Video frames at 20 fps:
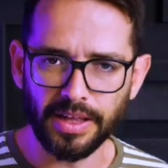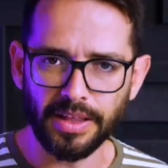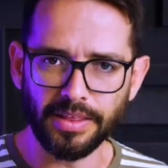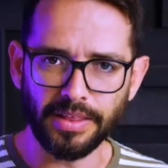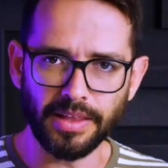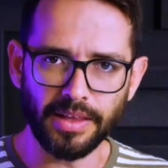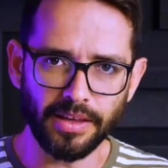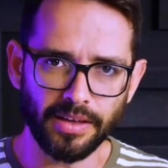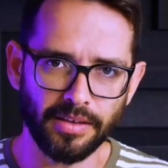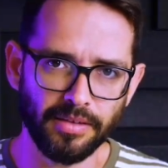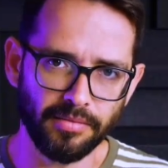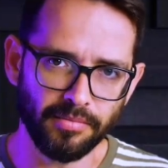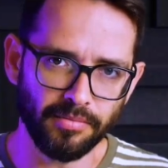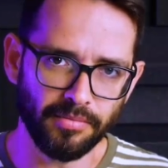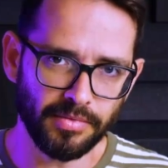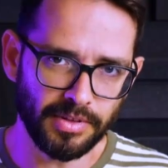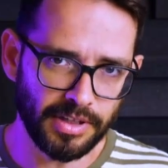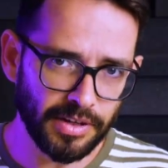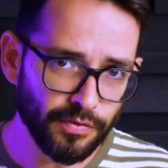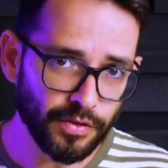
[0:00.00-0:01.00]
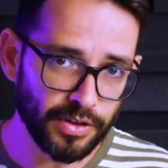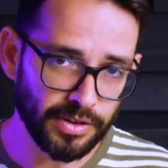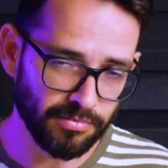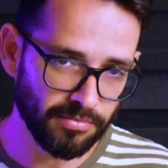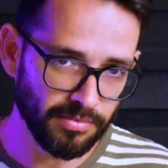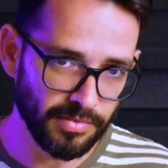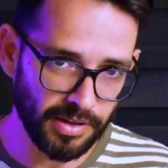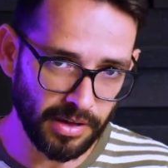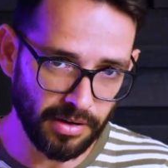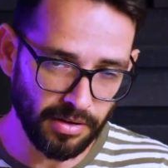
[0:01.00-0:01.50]

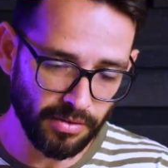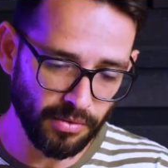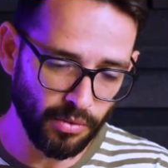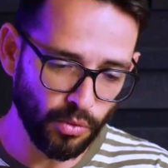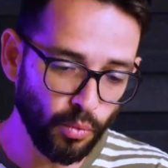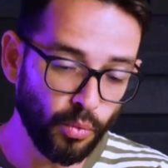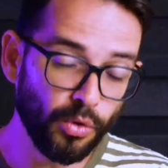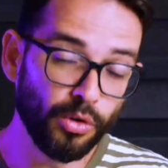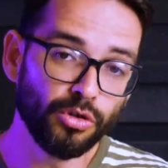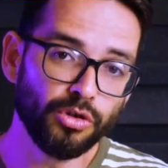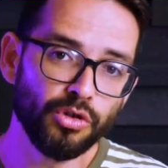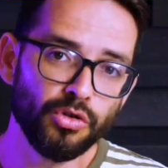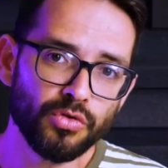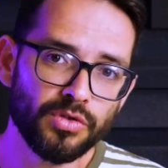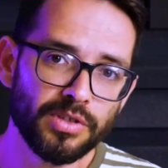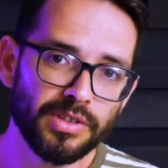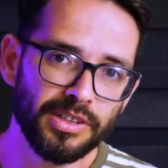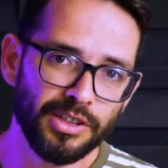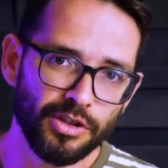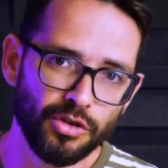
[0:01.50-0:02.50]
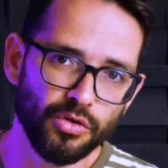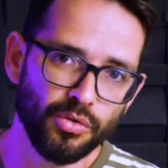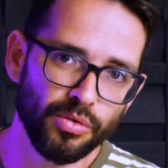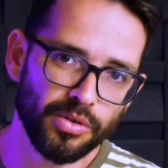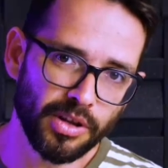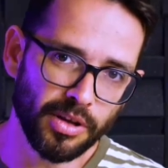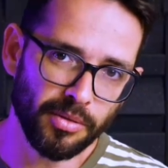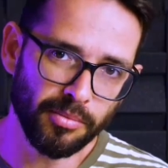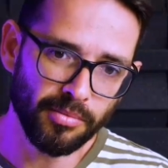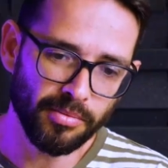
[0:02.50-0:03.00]
We'll usually do
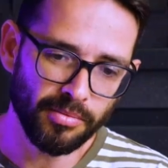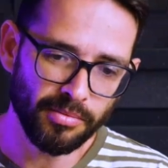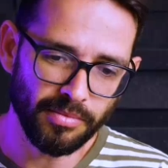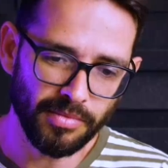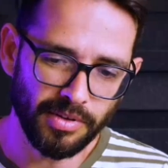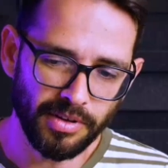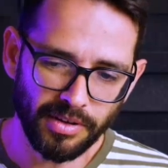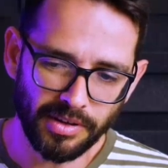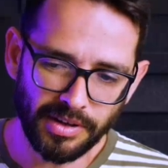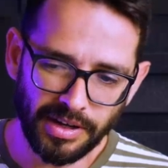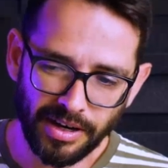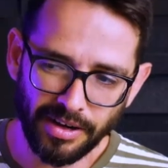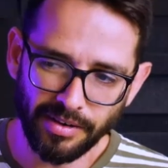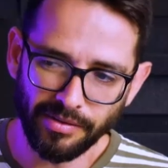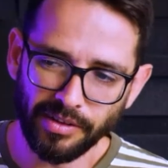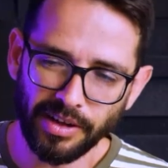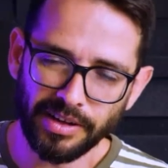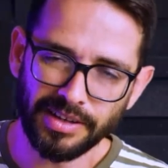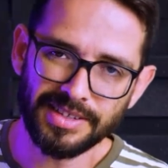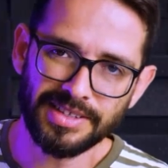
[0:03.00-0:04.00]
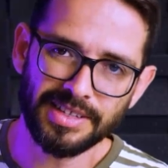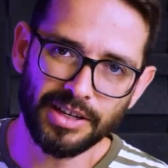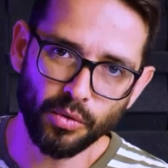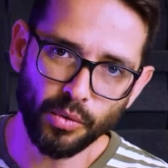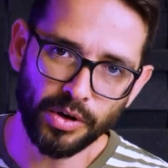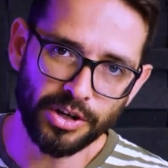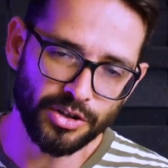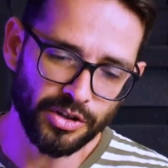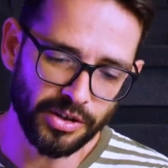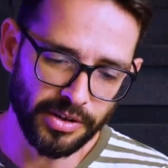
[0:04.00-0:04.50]
them kind of like
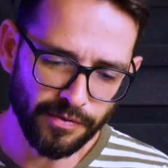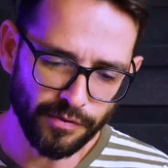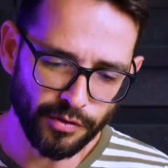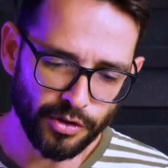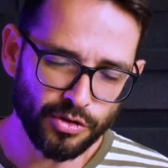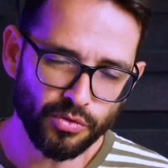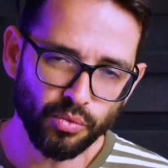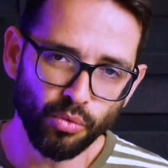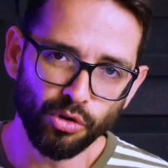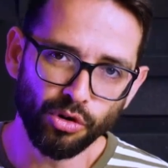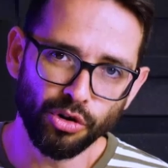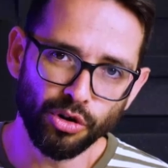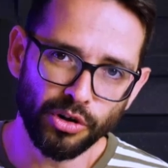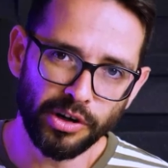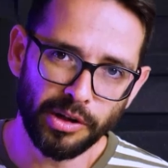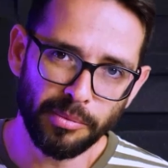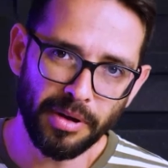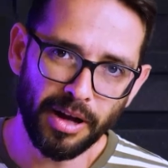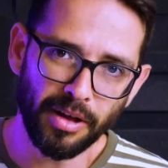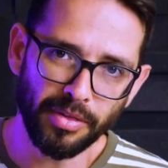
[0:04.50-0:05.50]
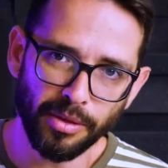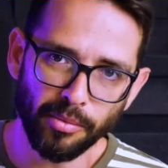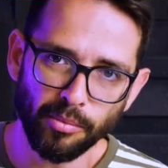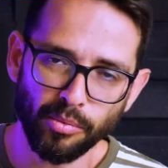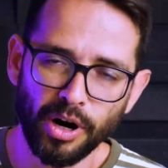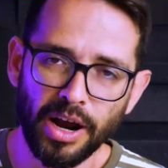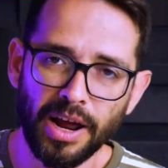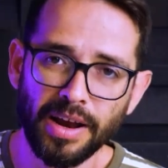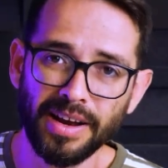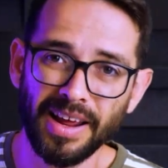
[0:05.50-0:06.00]
sequentially. First, we'll learn about the
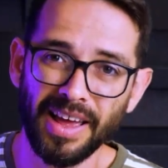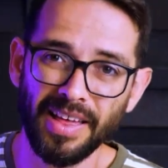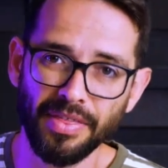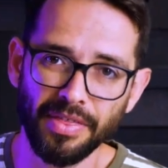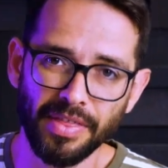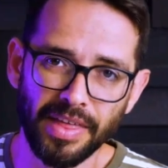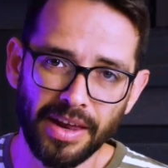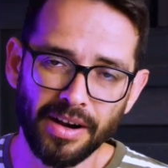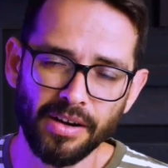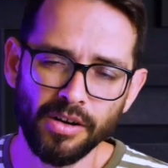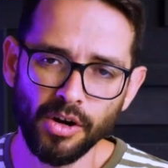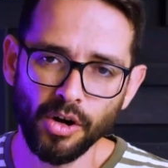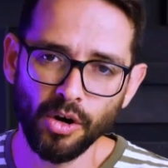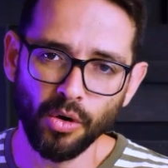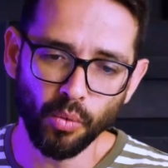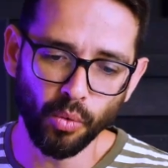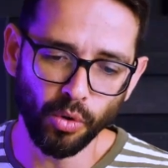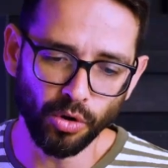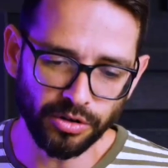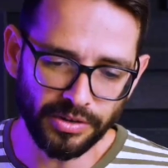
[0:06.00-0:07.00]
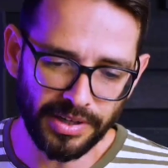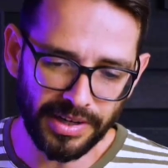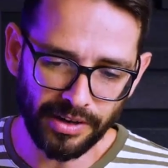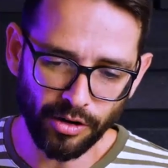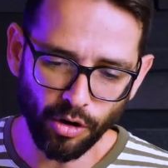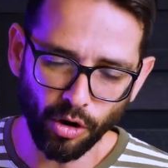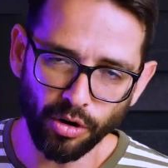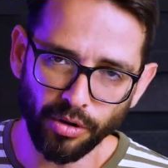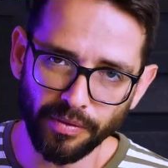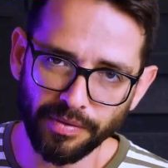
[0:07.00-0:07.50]
brand, and then we'll take
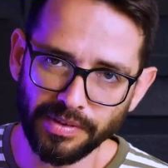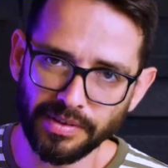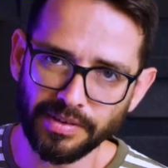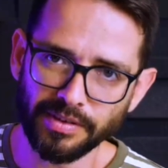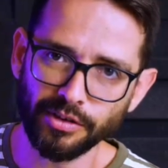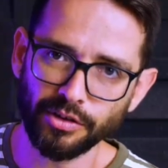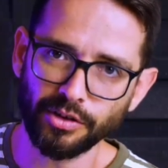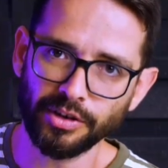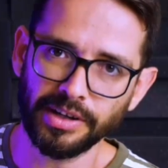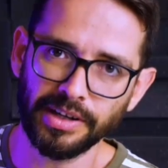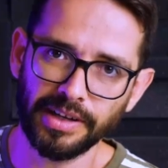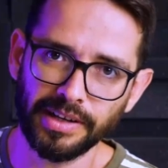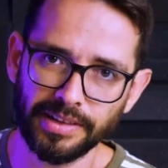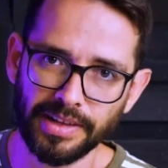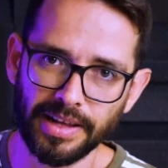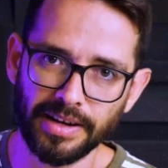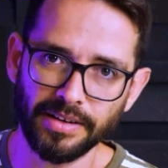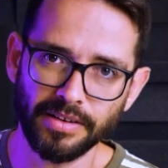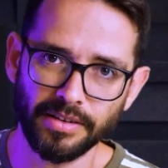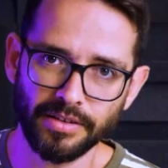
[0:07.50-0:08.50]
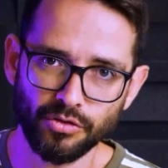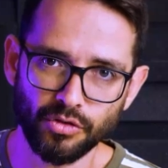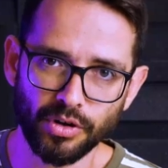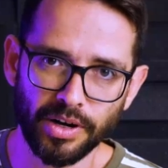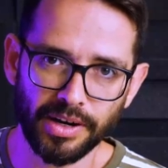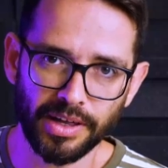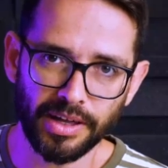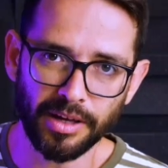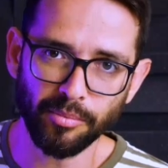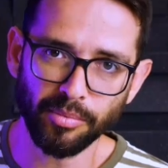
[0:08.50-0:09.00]
all of this learning and then try
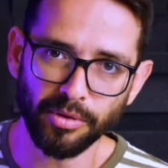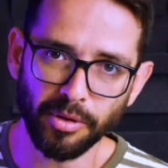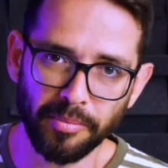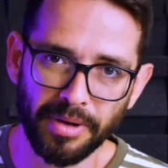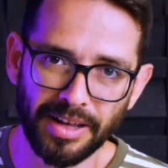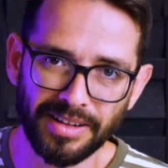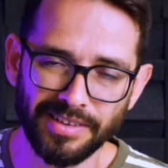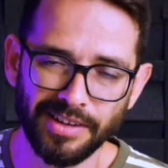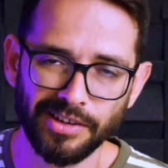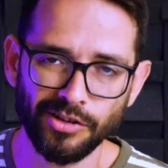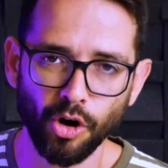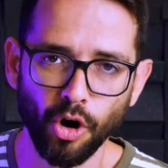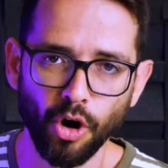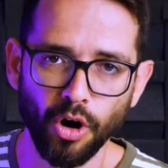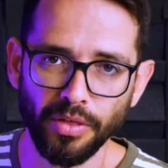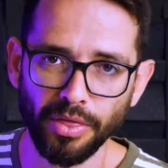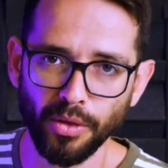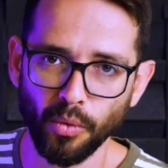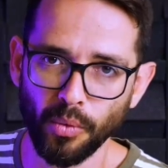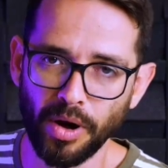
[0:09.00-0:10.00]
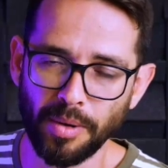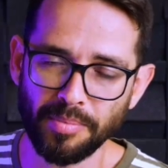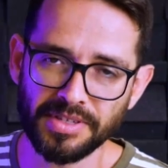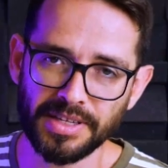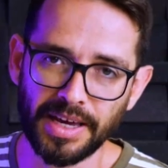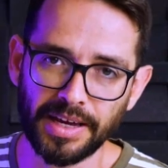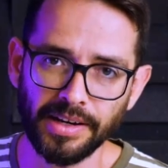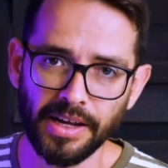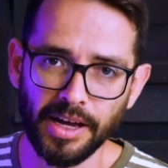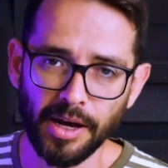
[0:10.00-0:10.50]
to implement it on the
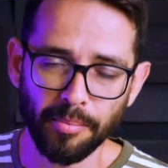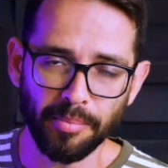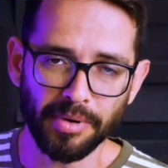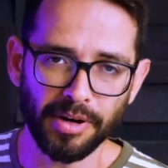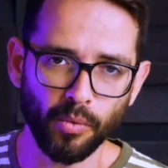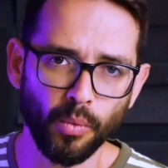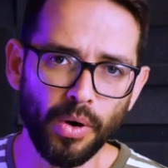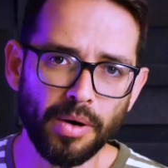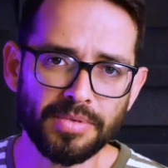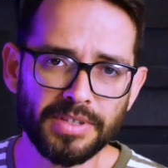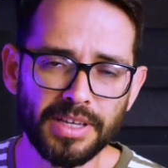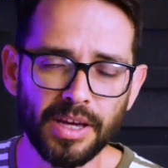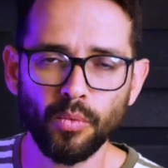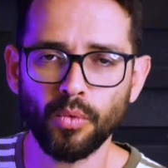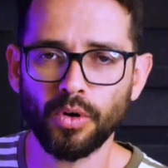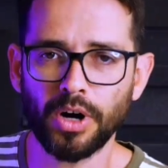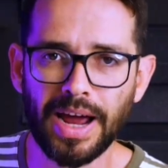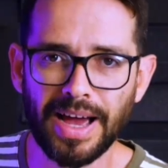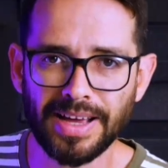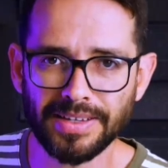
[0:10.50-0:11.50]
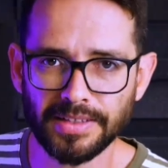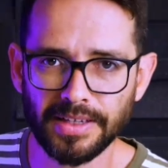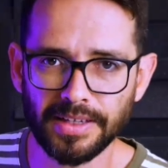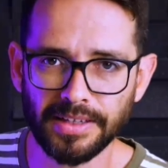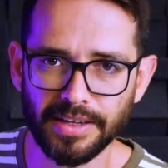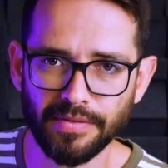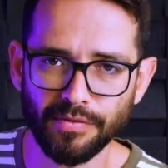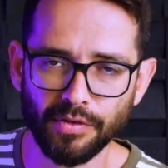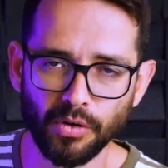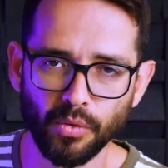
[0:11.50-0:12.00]
website. But a website, we're asking
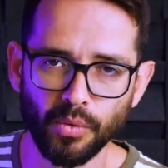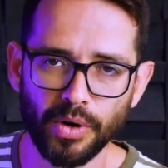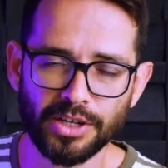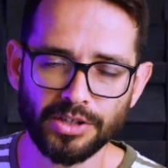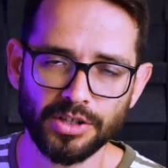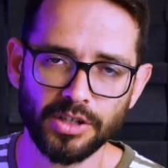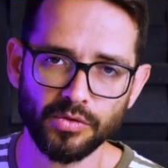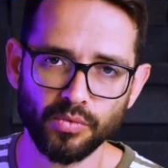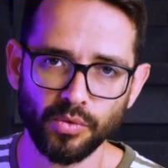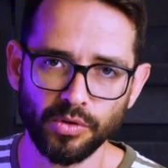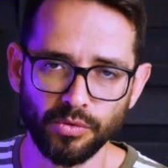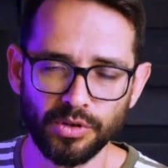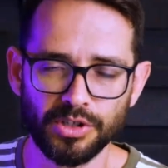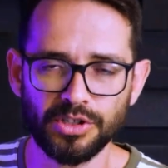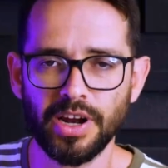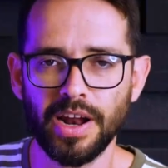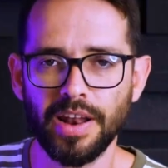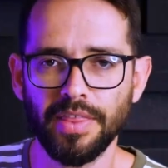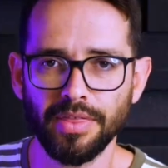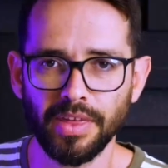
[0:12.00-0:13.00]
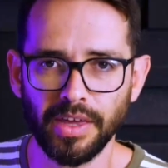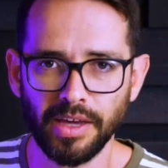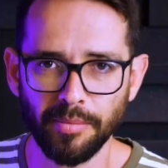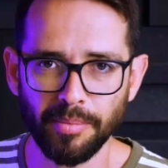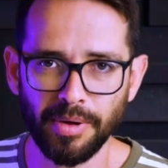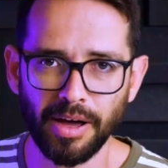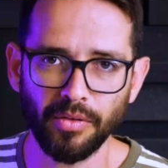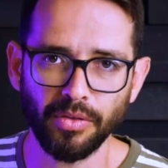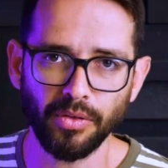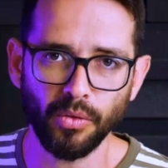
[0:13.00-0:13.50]
different questions when we're trying to think
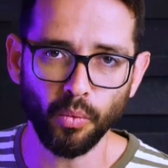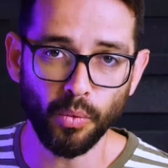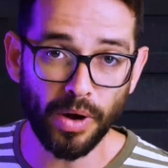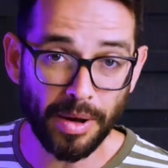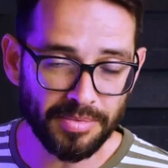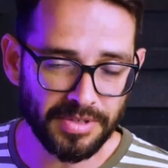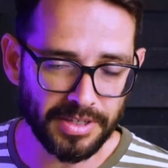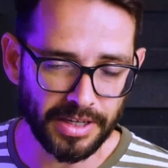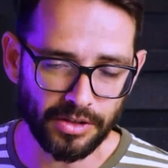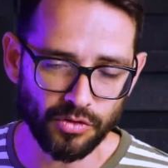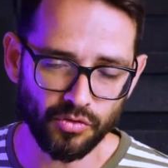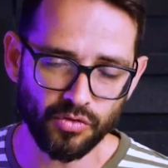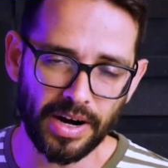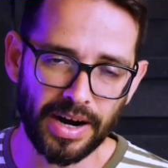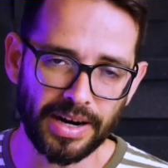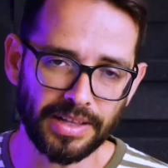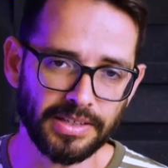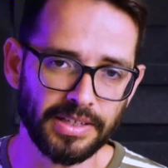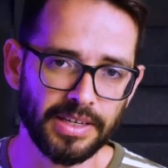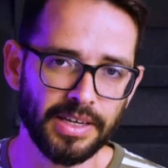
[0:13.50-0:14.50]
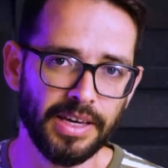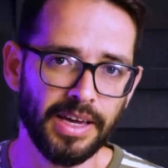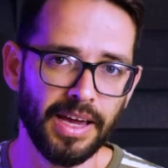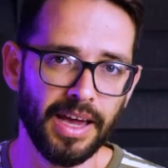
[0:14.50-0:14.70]
about the website strategy.